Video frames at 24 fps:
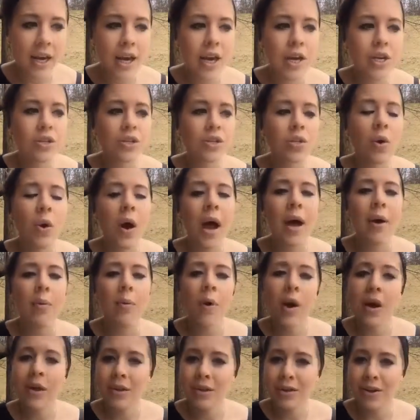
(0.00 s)
So I
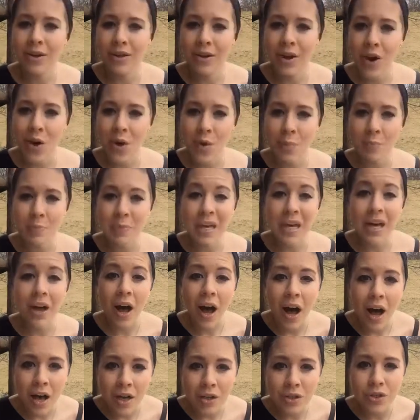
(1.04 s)
want you to know,
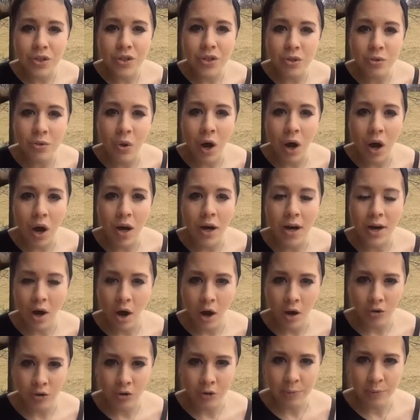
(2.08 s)
because you are an
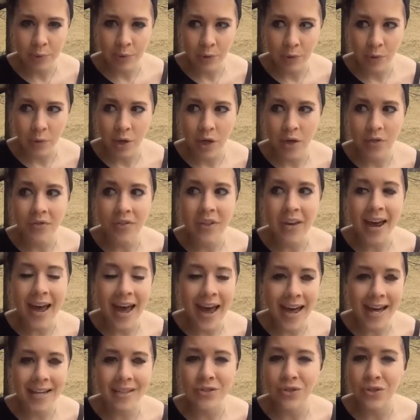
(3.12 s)
entrepreneur that
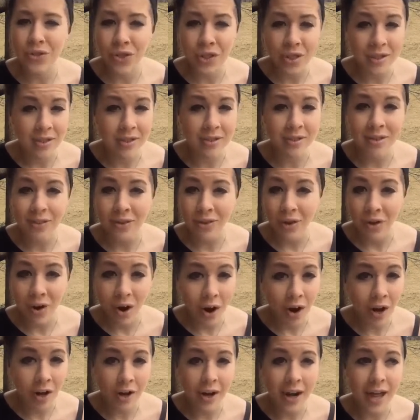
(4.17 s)
has Jesus in their
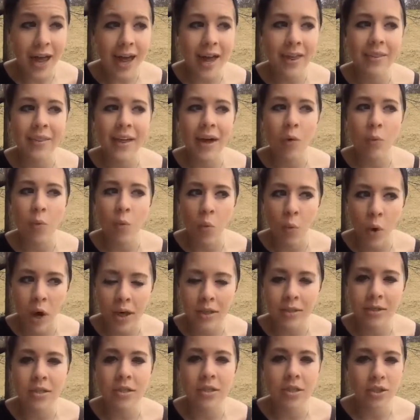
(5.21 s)
heart and that
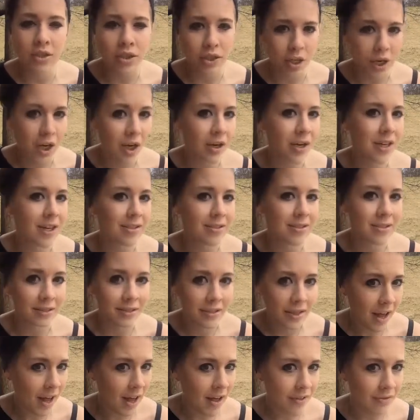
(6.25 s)
wants to share his
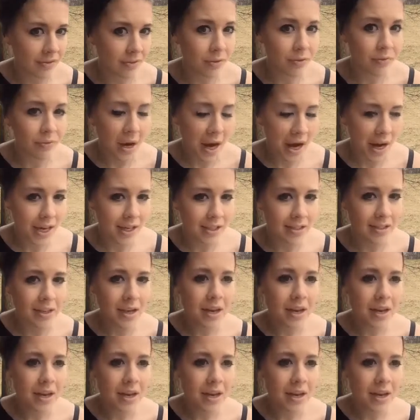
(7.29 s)
love, right?